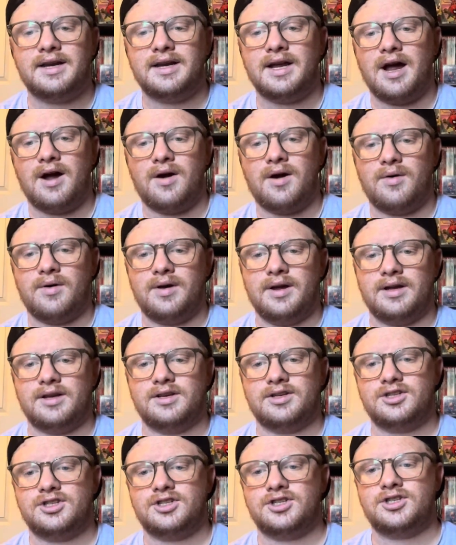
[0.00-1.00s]
how it
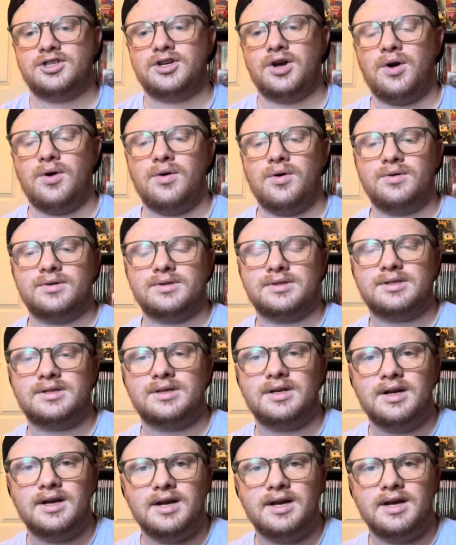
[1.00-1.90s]
shows